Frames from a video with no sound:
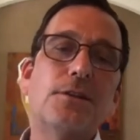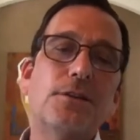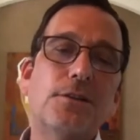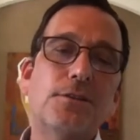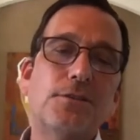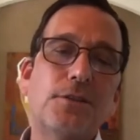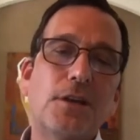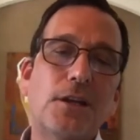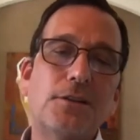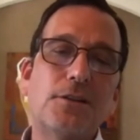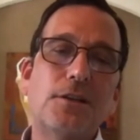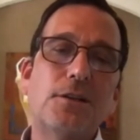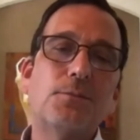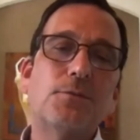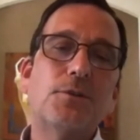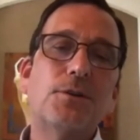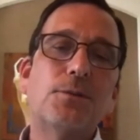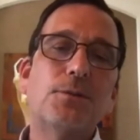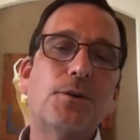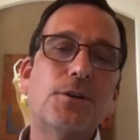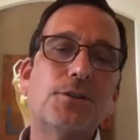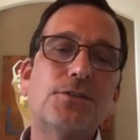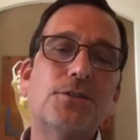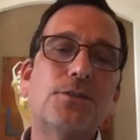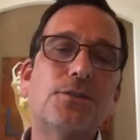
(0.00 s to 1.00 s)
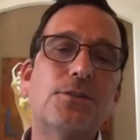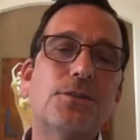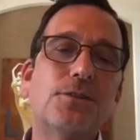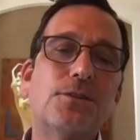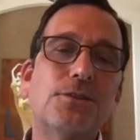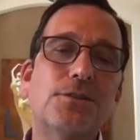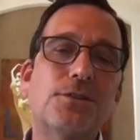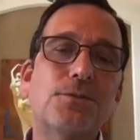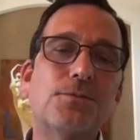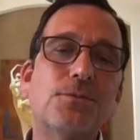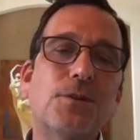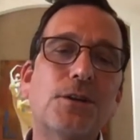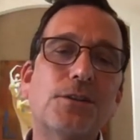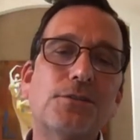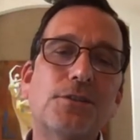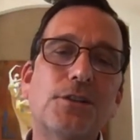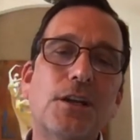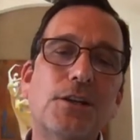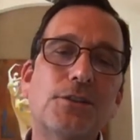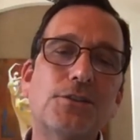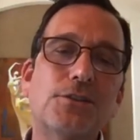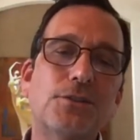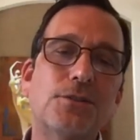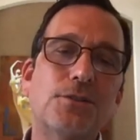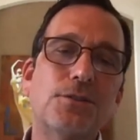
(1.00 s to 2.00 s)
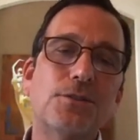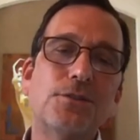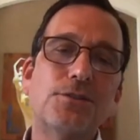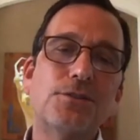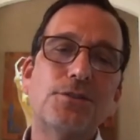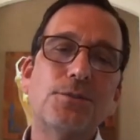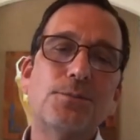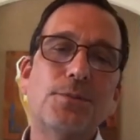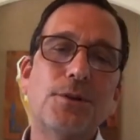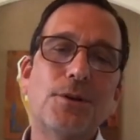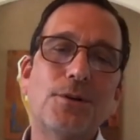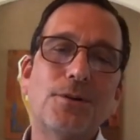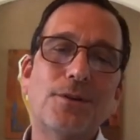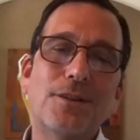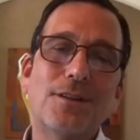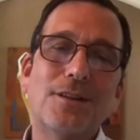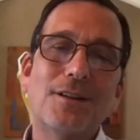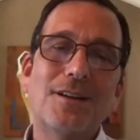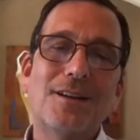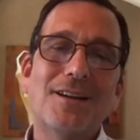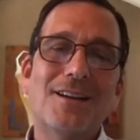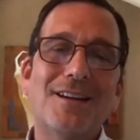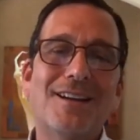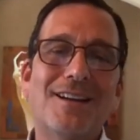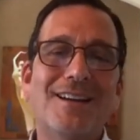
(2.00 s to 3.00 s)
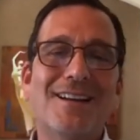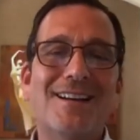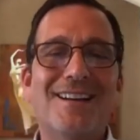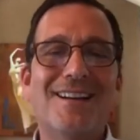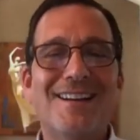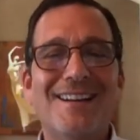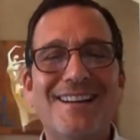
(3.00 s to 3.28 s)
Is that deemed commercial or is it residential or is it both? It's a